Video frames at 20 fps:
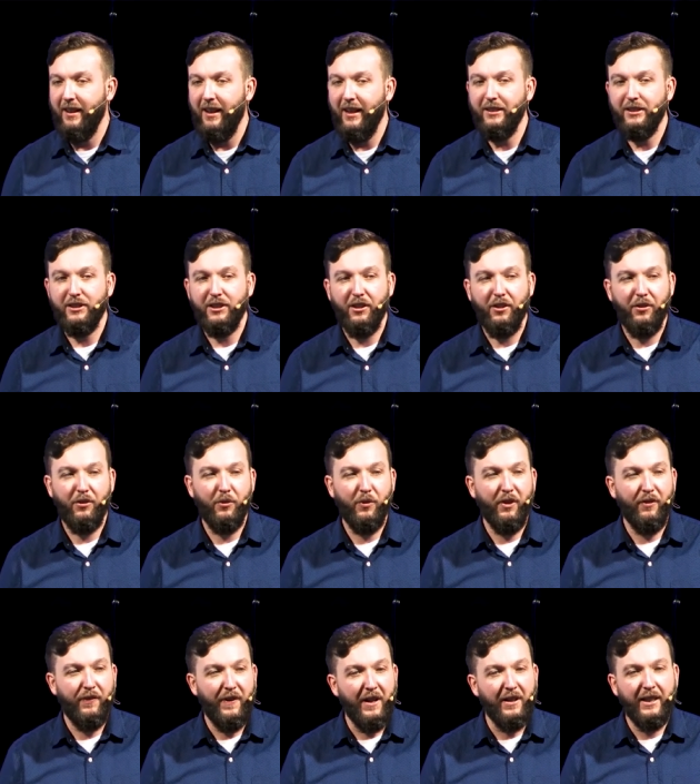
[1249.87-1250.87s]
And so
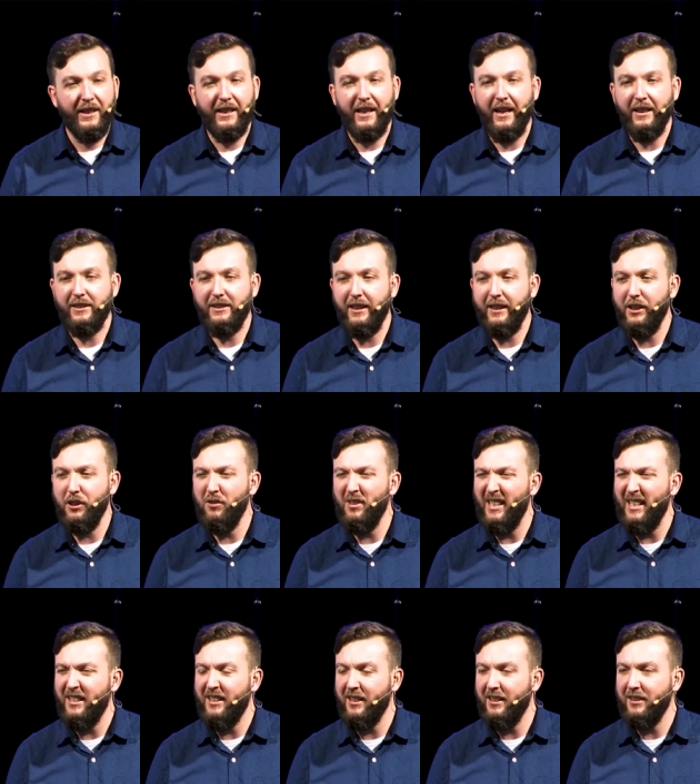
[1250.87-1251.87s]
we felt like God said, you
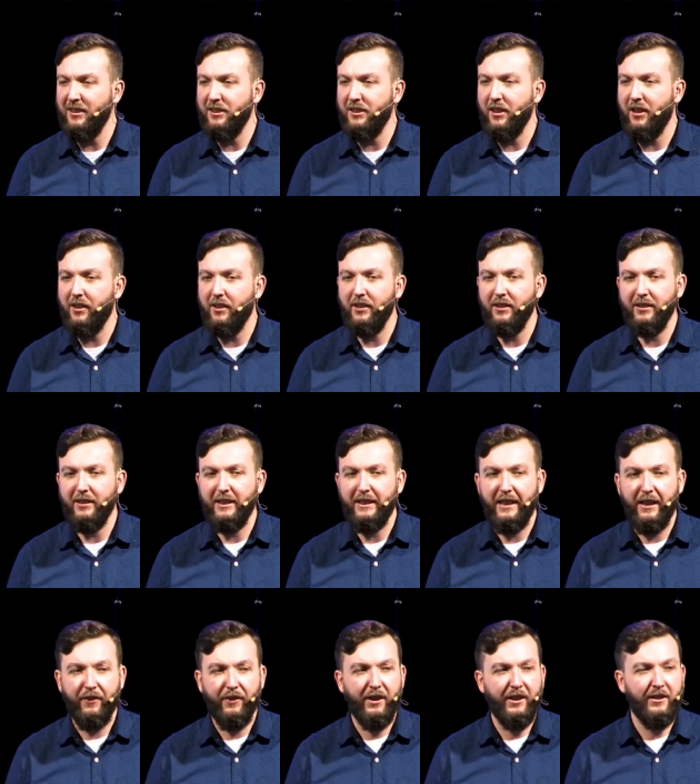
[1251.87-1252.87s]
need to start
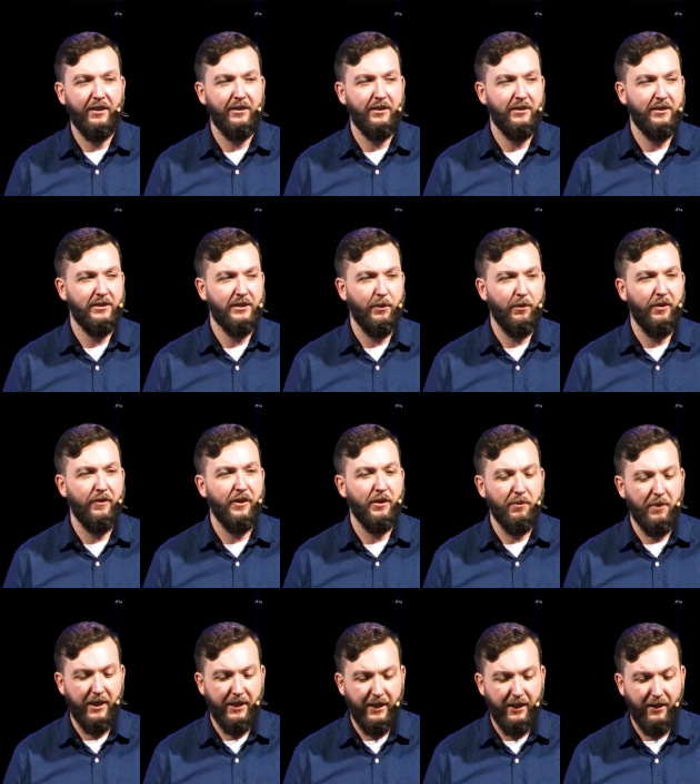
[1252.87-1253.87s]
giving some of
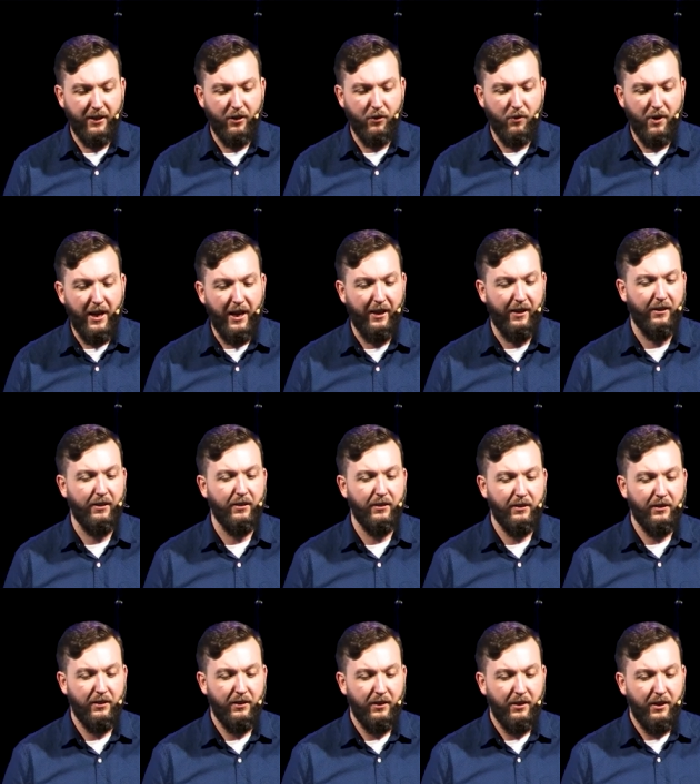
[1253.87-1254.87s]
your money away.
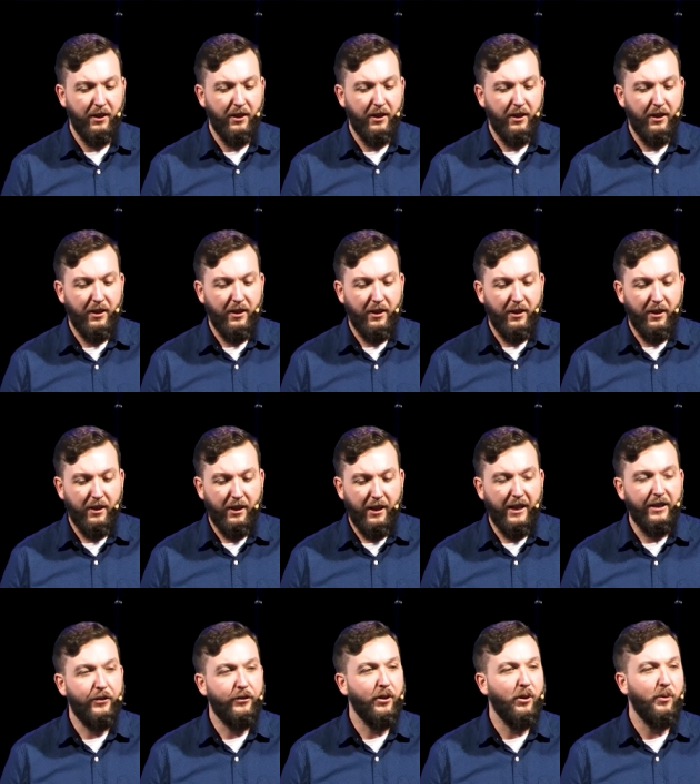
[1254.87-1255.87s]

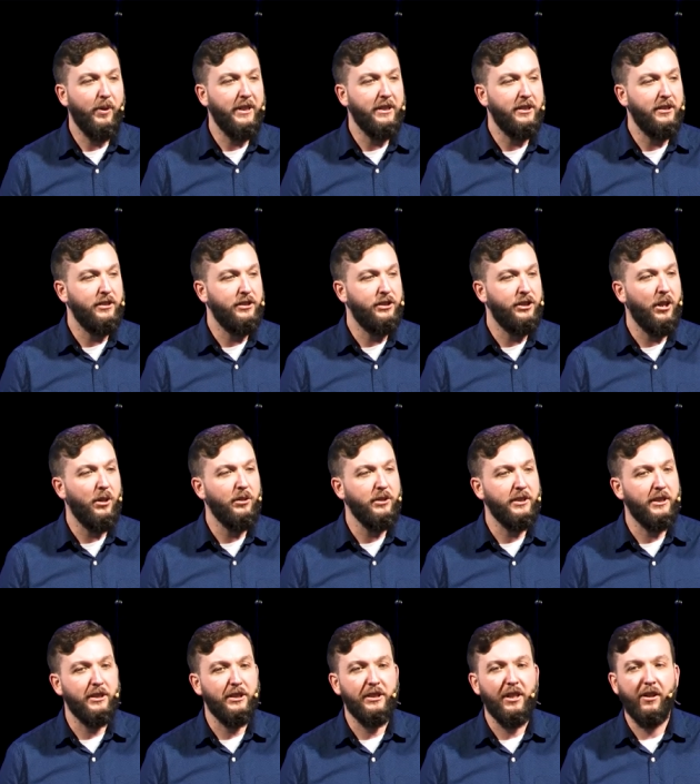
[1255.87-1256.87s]
And so we
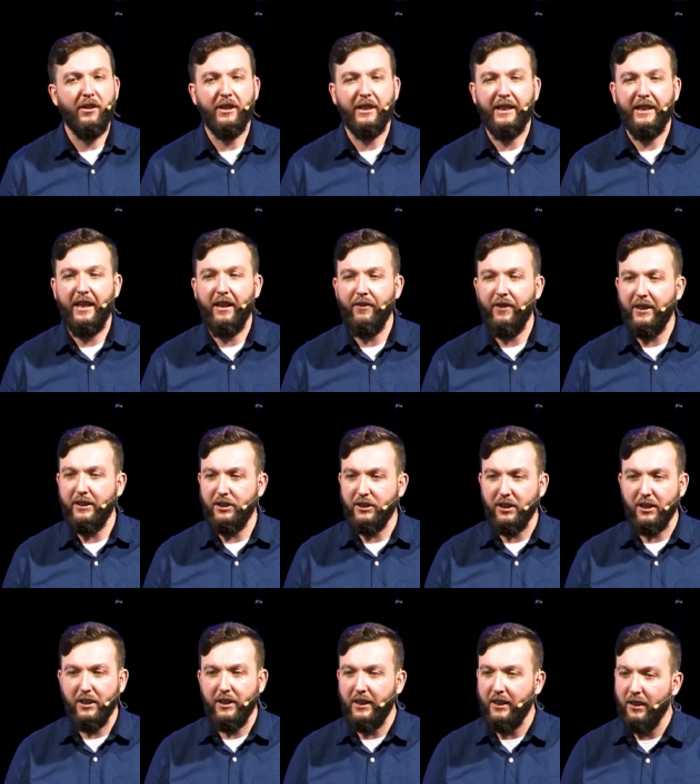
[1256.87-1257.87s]
chose to start giving
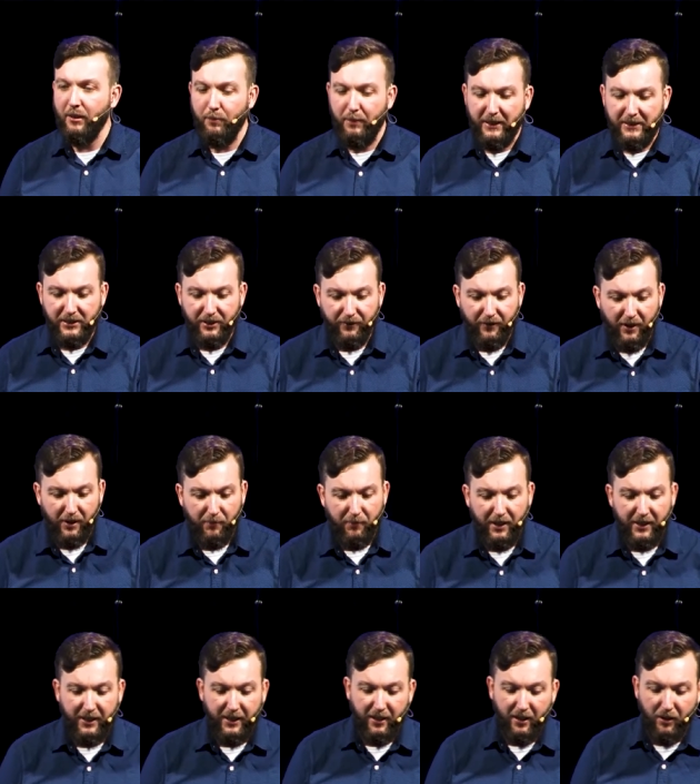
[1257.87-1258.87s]
just little bits of our
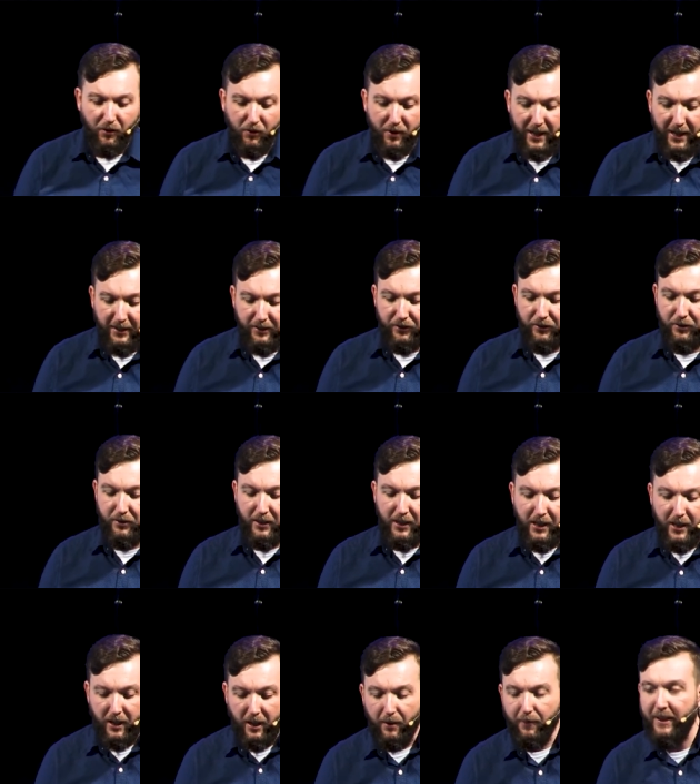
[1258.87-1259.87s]
money away to
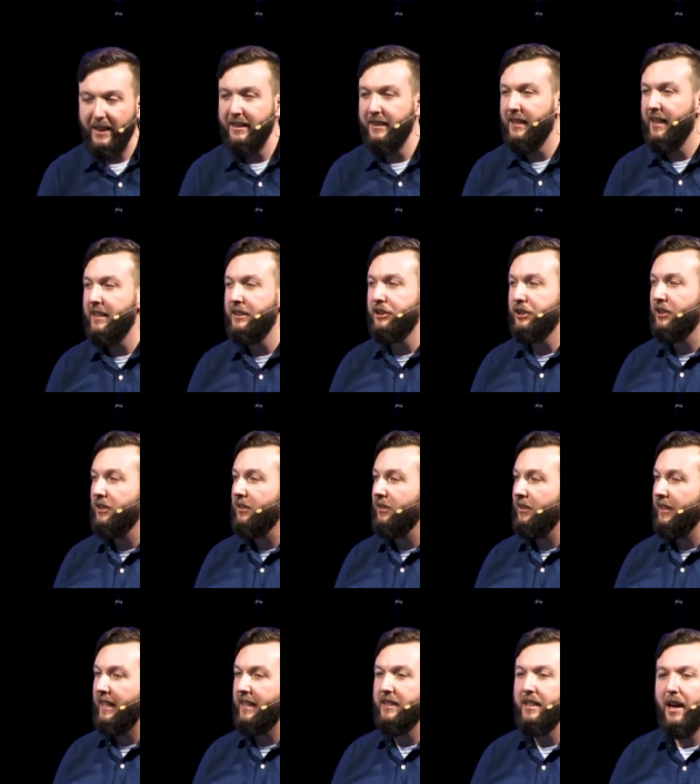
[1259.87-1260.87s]
um,
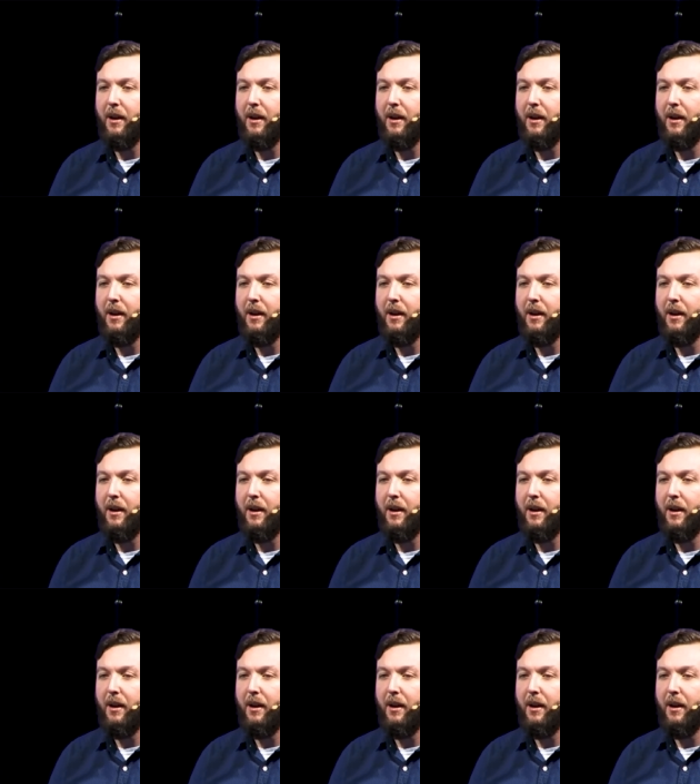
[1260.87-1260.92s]
intentional, like